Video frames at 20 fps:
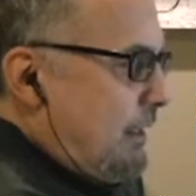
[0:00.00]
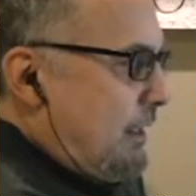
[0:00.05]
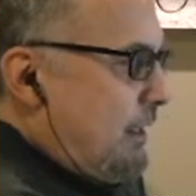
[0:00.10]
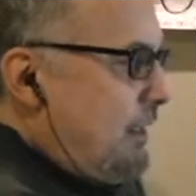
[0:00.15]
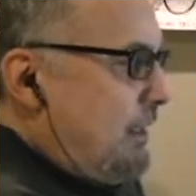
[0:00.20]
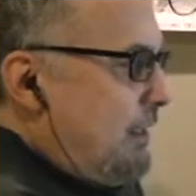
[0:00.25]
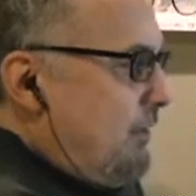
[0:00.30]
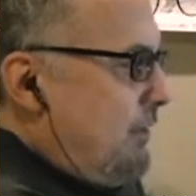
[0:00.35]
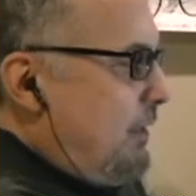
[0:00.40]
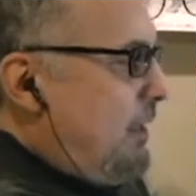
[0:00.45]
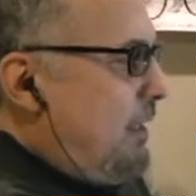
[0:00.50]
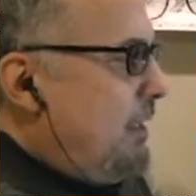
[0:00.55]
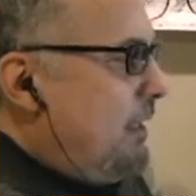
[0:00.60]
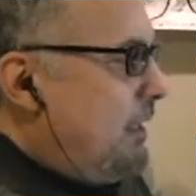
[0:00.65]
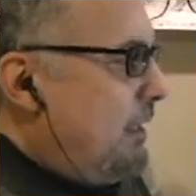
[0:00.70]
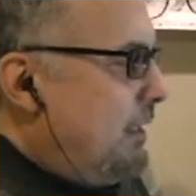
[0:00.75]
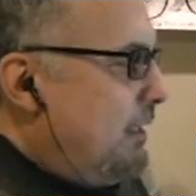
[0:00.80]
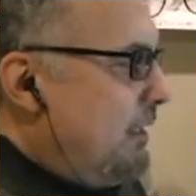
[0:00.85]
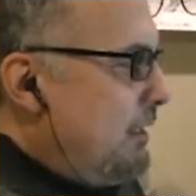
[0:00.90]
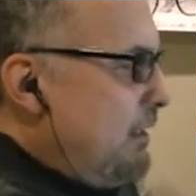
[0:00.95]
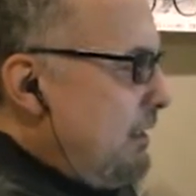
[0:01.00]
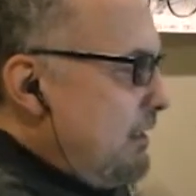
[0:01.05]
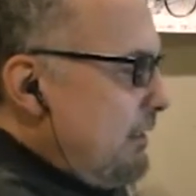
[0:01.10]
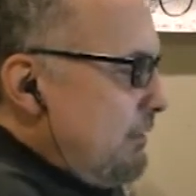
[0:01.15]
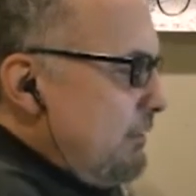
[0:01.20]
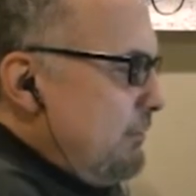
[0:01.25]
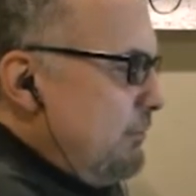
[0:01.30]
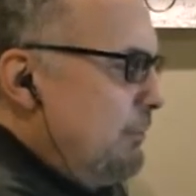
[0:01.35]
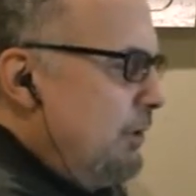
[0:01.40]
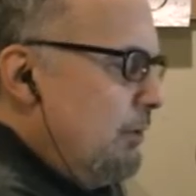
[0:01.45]

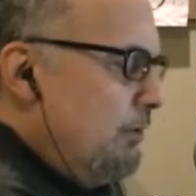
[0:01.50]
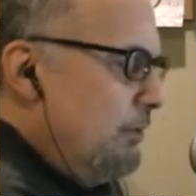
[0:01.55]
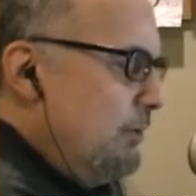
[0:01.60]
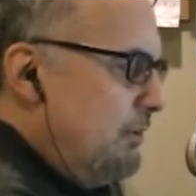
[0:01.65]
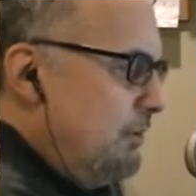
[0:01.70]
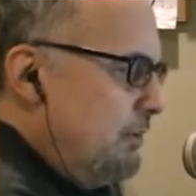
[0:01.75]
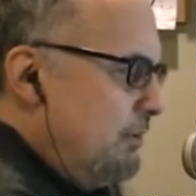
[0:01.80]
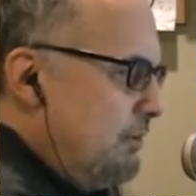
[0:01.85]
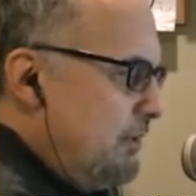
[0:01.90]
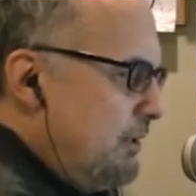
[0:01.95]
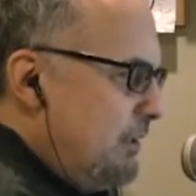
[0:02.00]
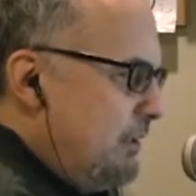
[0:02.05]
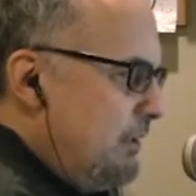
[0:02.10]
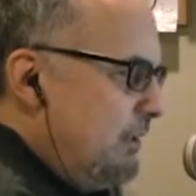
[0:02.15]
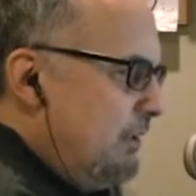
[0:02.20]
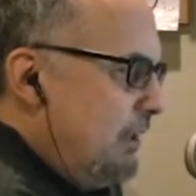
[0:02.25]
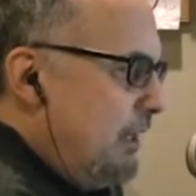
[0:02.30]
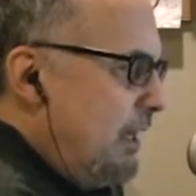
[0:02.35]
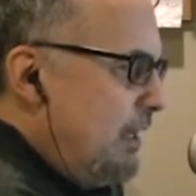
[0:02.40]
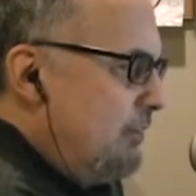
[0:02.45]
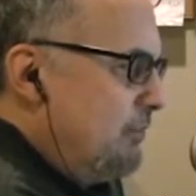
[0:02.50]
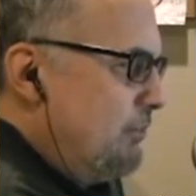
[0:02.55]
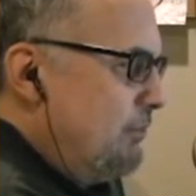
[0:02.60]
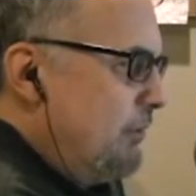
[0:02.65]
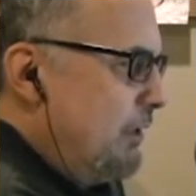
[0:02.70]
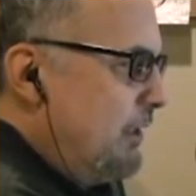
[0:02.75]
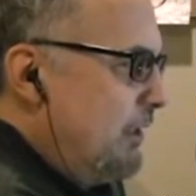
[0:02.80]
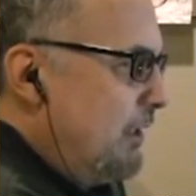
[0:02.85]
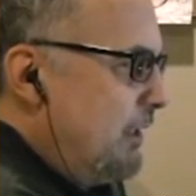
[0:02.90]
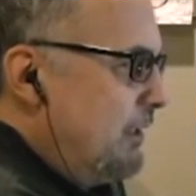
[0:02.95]
Anyway, we weren't here last
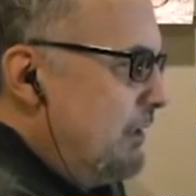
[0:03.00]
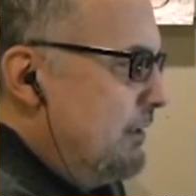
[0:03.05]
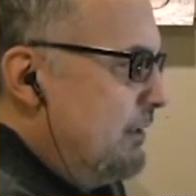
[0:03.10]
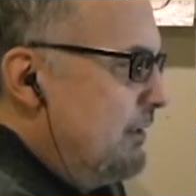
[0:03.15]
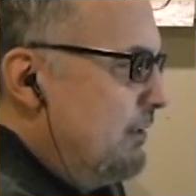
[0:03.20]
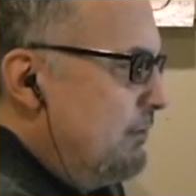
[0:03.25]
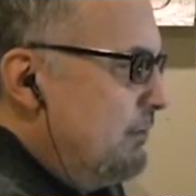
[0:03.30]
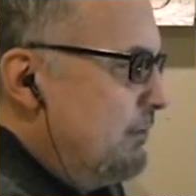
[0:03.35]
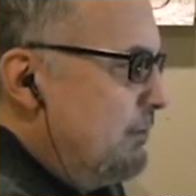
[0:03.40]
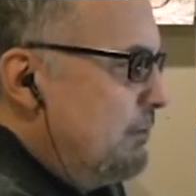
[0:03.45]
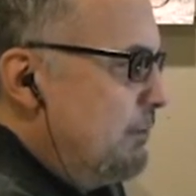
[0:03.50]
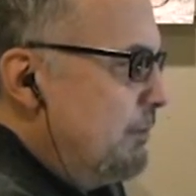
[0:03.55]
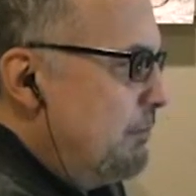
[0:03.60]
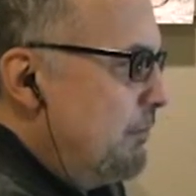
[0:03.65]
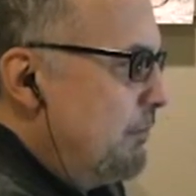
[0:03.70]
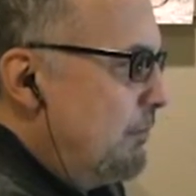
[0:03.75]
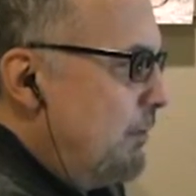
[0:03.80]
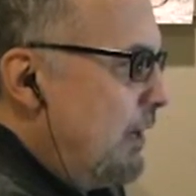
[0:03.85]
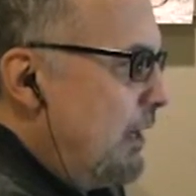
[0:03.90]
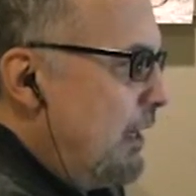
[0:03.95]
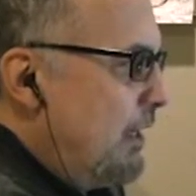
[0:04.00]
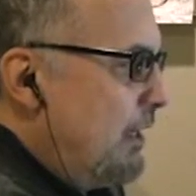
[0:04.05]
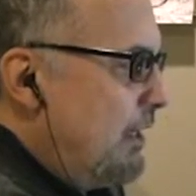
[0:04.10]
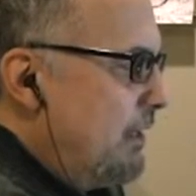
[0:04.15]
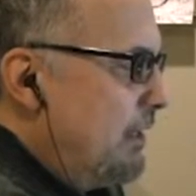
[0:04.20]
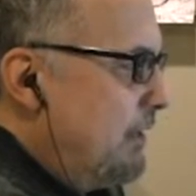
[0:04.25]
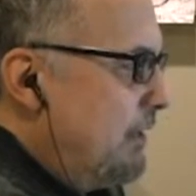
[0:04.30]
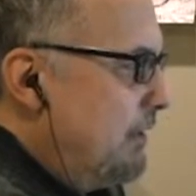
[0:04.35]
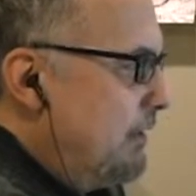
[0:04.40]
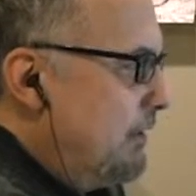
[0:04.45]
week. I don't remember why. I
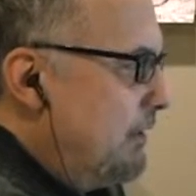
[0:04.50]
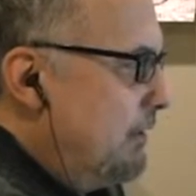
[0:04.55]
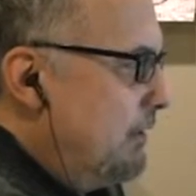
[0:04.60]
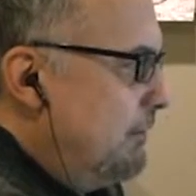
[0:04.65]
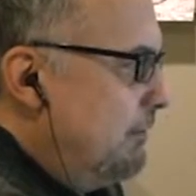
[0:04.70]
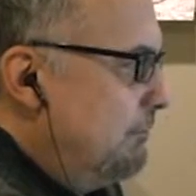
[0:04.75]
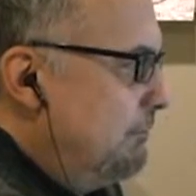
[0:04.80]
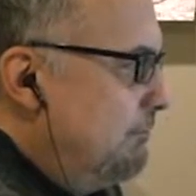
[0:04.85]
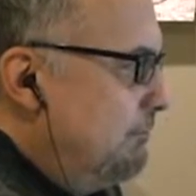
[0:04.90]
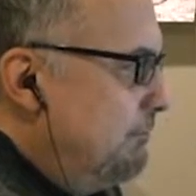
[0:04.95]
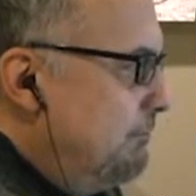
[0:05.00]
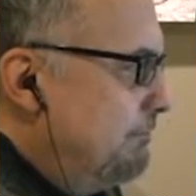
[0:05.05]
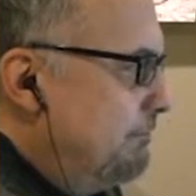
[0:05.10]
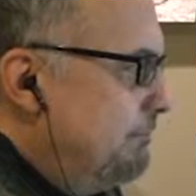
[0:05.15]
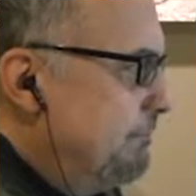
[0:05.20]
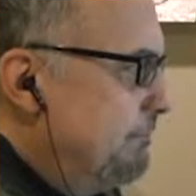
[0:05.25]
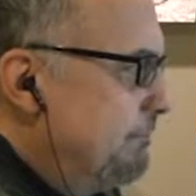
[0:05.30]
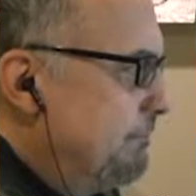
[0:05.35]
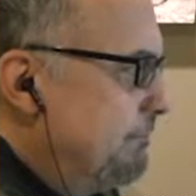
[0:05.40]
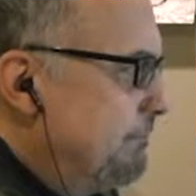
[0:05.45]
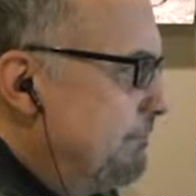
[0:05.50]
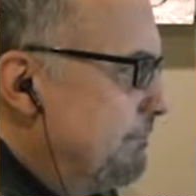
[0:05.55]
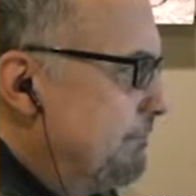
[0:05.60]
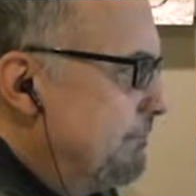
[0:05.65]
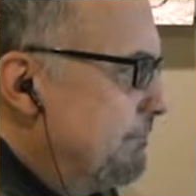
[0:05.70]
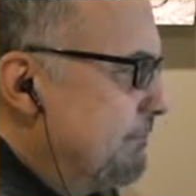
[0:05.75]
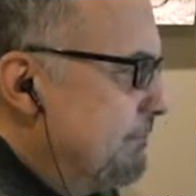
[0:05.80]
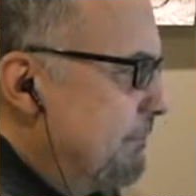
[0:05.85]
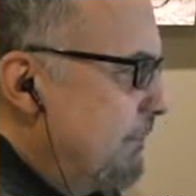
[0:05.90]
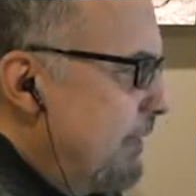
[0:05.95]
think
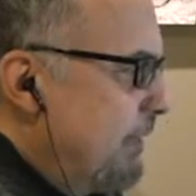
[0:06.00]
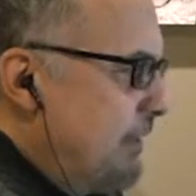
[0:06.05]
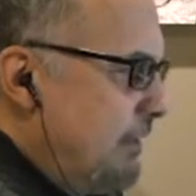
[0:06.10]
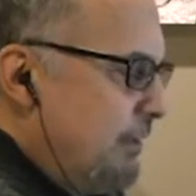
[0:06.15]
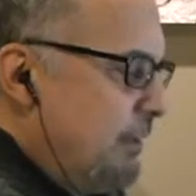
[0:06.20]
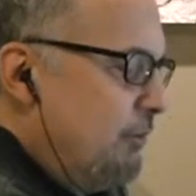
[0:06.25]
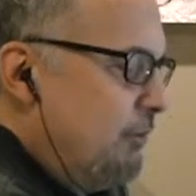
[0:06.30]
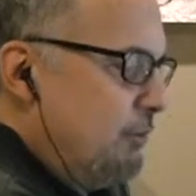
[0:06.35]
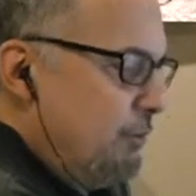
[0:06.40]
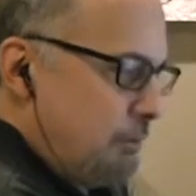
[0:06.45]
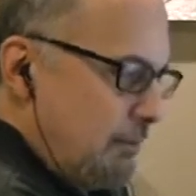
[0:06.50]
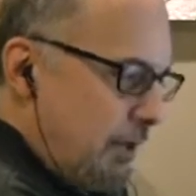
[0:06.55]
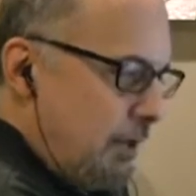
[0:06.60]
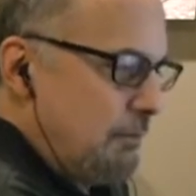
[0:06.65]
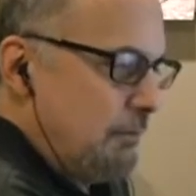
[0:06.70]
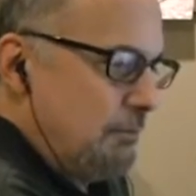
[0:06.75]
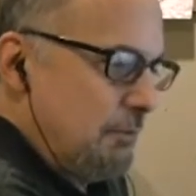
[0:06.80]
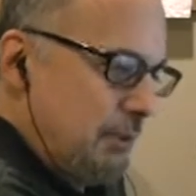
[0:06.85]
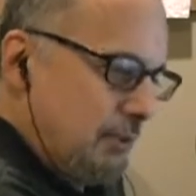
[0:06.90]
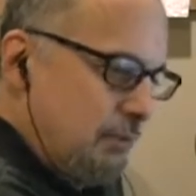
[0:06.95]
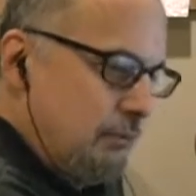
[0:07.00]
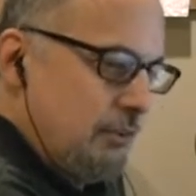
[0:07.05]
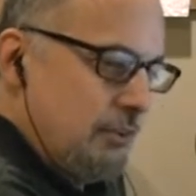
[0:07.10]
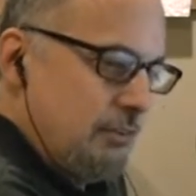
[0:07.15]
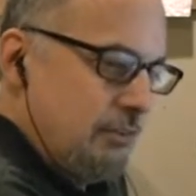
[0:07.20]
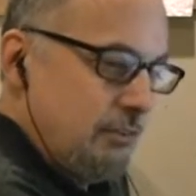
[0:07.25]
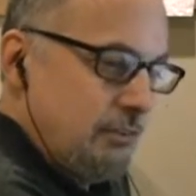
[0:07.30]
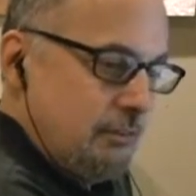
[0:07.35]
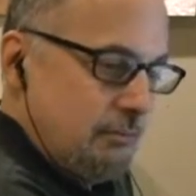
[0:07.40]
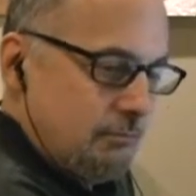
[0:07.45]
there was probably a
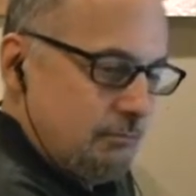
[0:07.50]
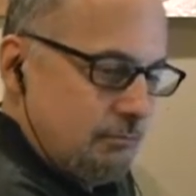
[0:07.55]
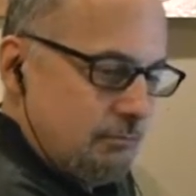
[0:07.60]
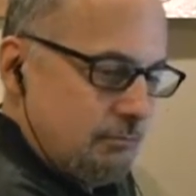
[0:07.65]
reason.